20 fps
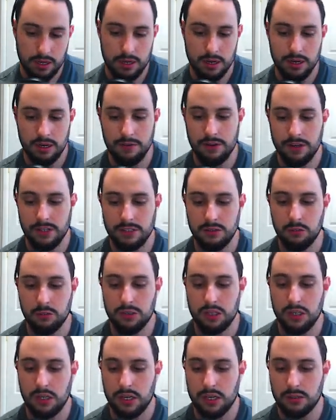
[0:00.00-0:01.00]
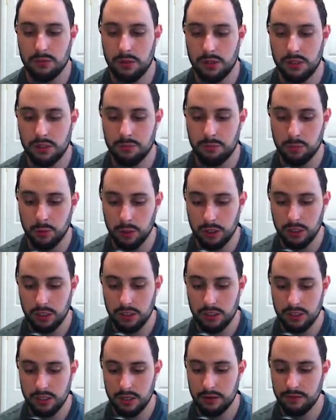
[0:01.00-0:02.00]
If you guys didn't watch the last one, spoilers,
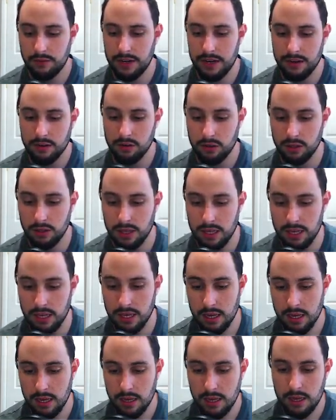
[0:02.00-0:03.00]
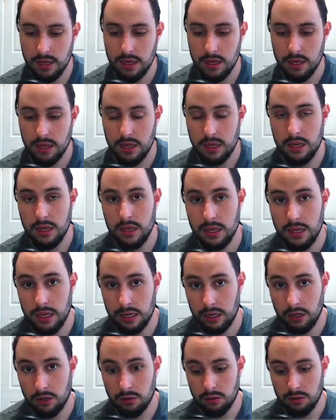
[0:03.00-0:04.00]
I've now got the
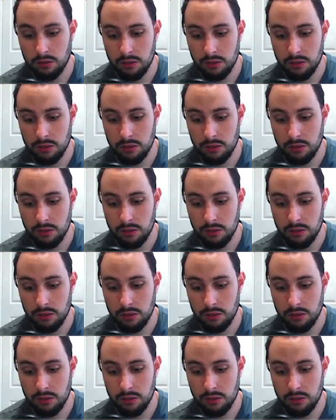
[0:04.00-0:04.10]
yellow,